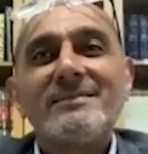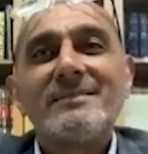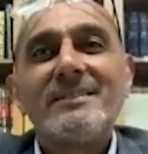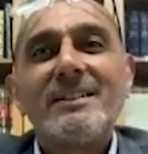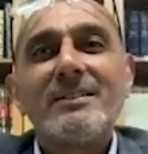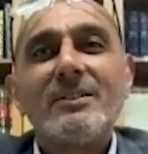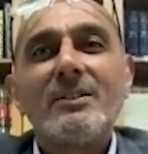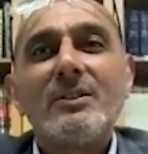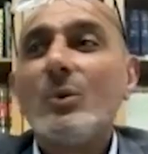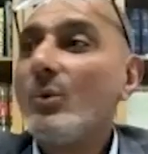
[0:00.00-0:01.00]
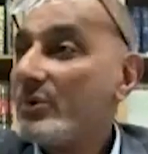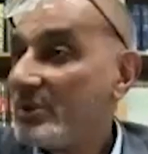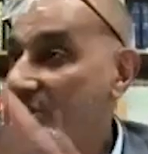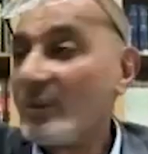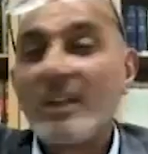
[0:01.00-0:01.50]
yeah, whose
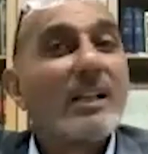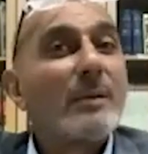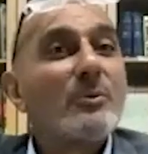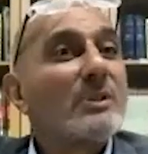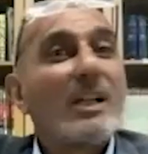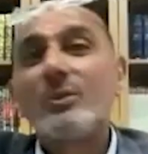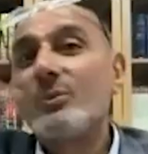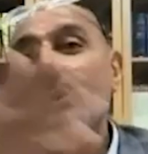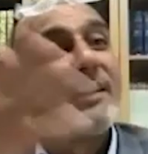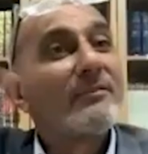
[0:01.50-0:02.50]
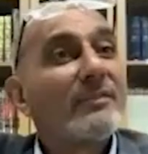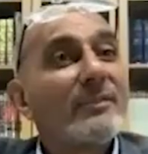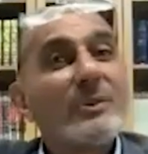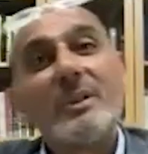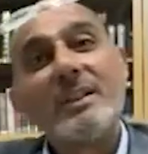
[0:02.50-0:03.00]
Sunan Abu Dawud we have
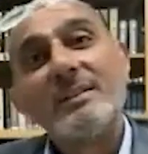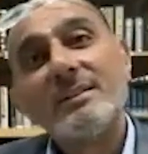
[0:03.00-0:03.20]
everywhere.